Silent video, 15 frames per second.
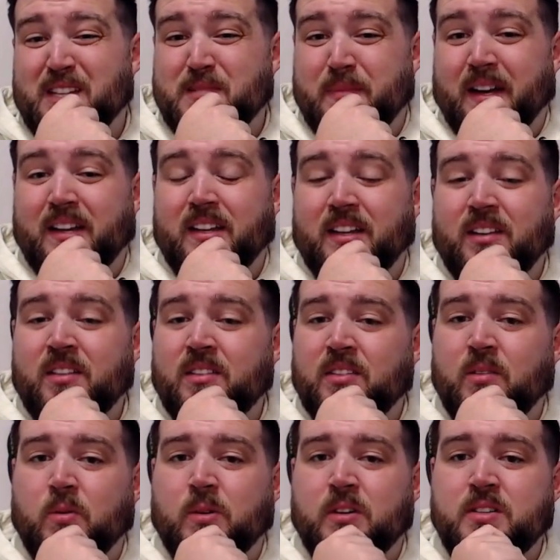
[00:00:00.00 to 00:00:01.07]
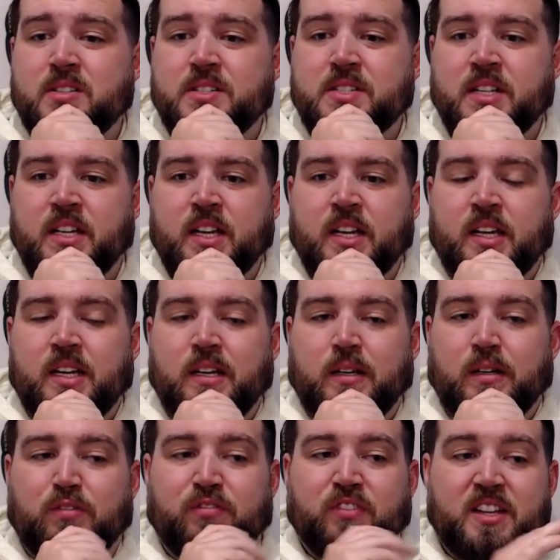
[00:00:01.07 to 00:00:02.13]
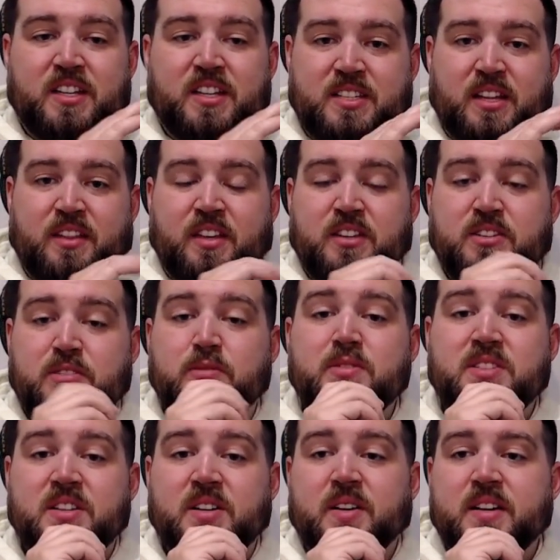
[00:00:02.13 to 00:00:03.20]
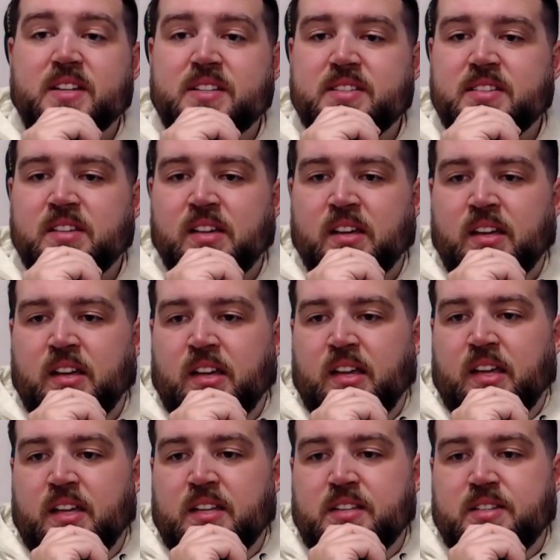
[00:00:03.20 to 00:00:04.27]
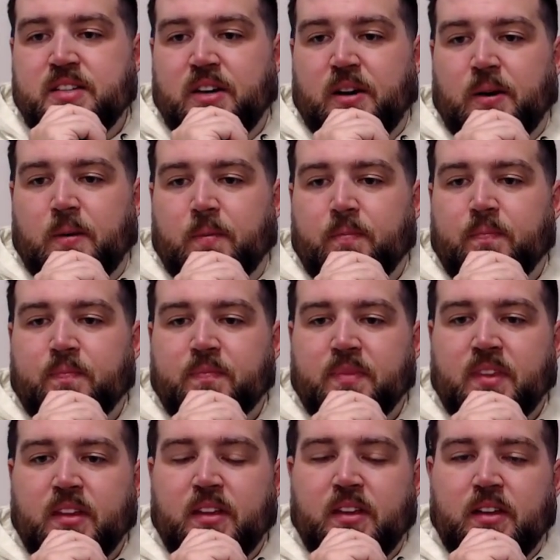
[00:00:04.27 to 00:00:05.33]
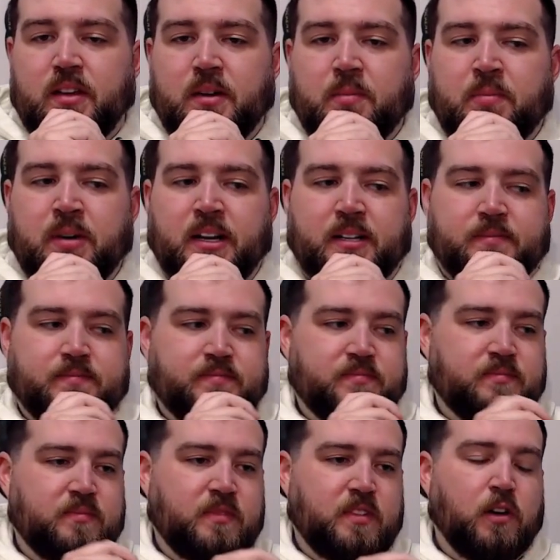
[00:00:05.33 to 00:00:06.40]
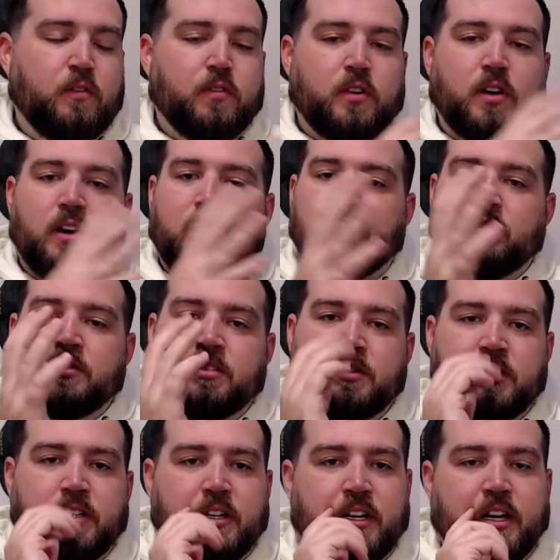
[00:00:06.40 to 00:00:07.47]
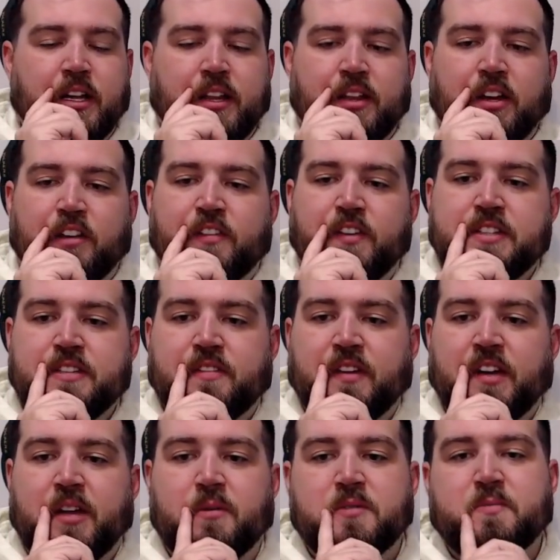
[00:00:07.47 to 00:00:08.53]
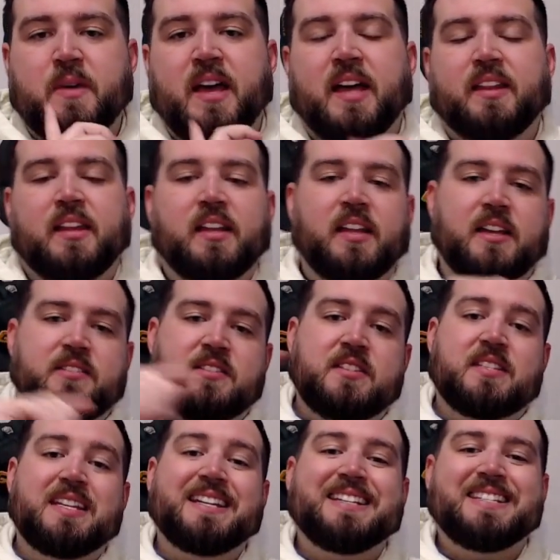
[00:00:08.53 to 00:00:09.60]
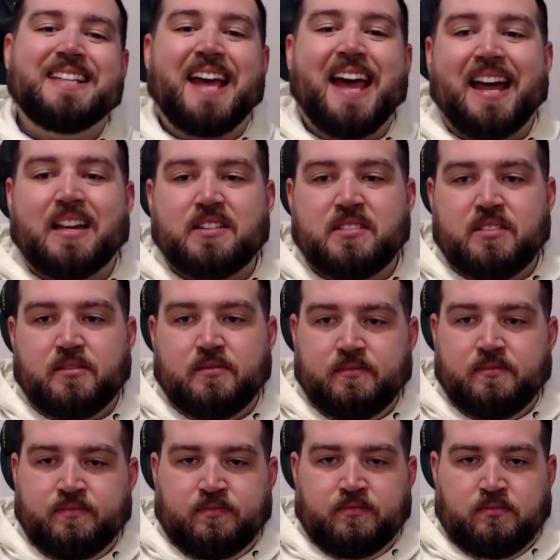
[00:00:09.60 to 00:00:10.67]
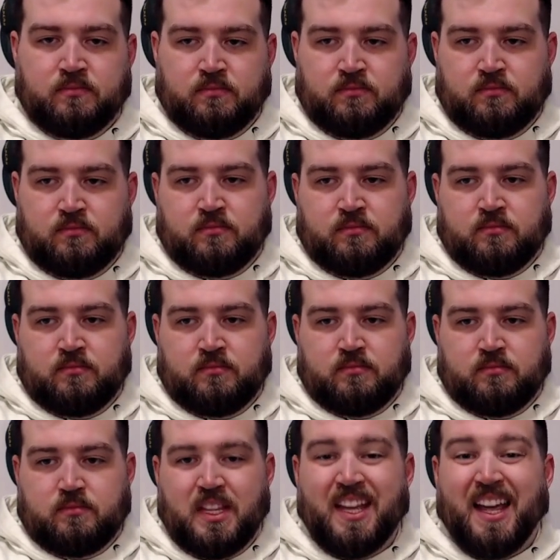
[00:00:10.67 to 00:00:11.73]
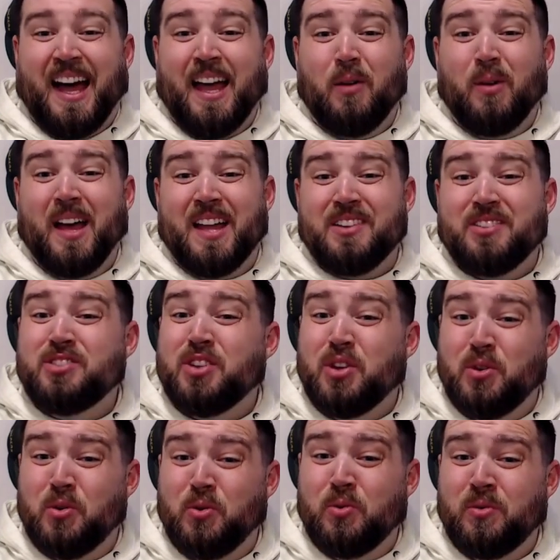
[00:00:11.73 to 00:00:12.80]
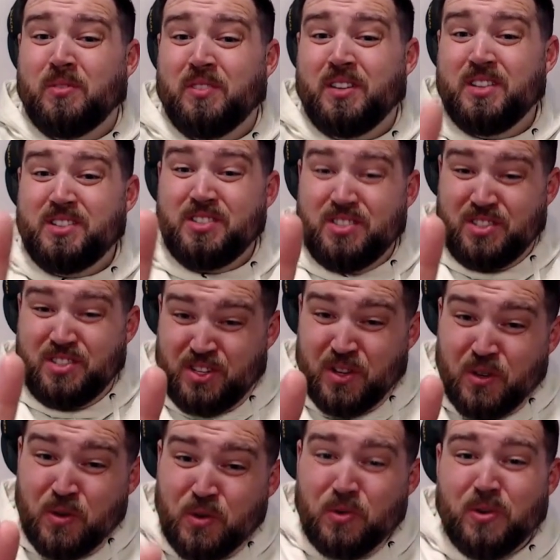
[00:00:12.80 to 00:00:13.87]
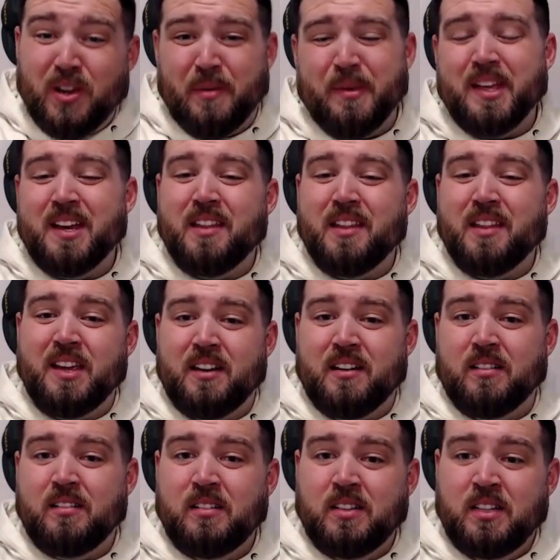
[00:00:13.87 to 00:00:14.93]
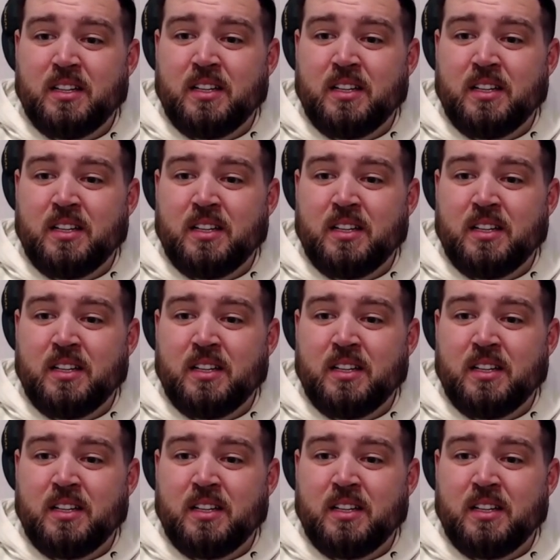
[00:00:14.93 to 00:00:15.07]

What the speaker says: expecting the worst. Hopefully it's nothing too serious. So, but overall, the offensive line was bad. They allowed 6 sacks. I think Iowa had two coming into the year,